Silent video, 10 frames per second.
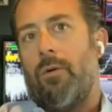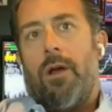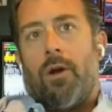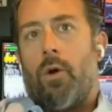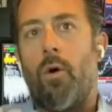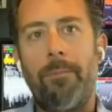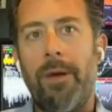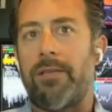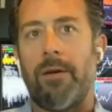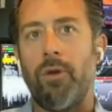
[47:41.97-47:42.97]
So
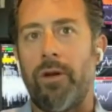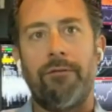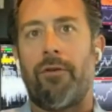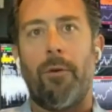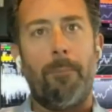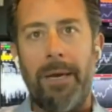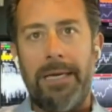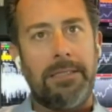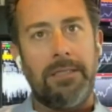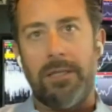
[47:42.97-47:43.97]
Coinbase, I'm looking for a
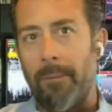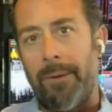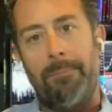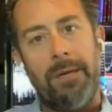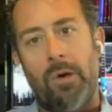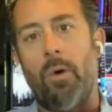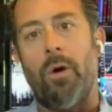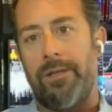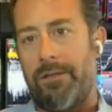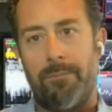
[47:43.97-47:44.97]
big dump in
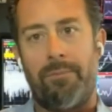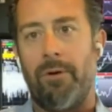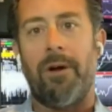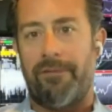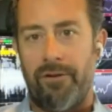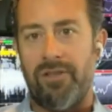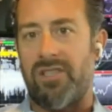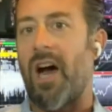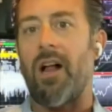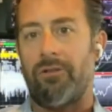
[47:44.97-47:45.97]
Bitcoin to put my
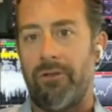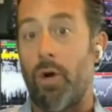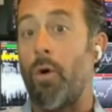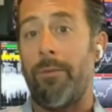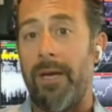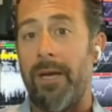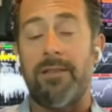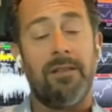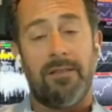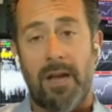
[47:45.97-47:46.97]
first dollar in
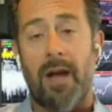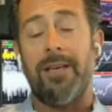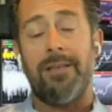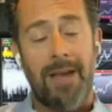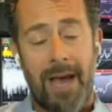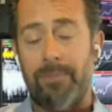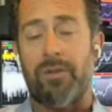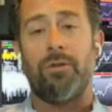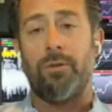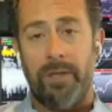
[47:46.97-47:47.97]
Coinbase. And the stock is
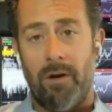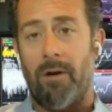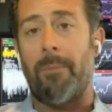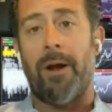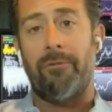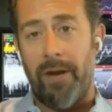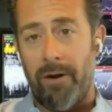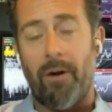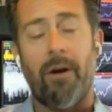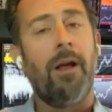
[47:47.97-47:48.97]
absolutely on my
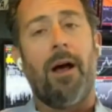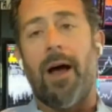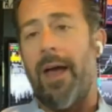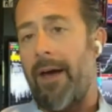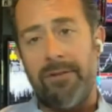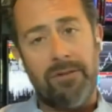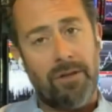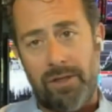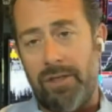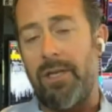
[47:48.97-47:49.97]
radar. I hmm.
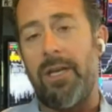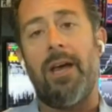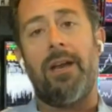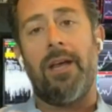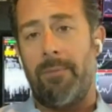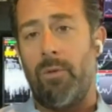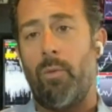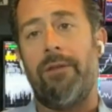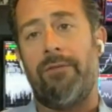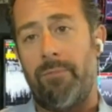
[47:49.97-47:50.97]
haven't touched it yet, and
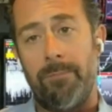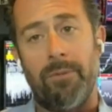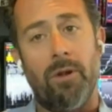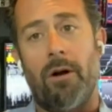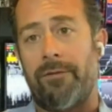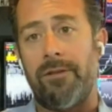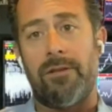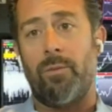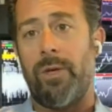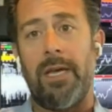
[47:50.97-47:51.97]
I've been waving people
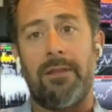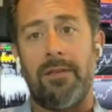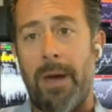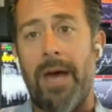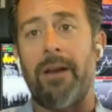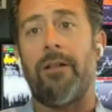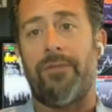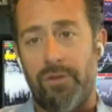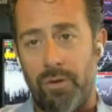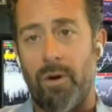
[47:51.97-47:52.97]
off until we get this
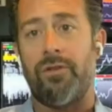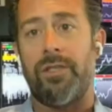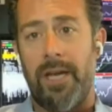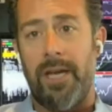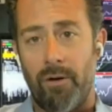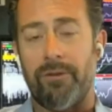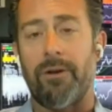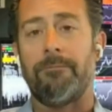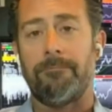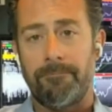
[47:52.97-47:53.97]
battle at the 200 day
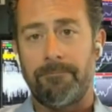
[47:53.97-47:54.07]
over.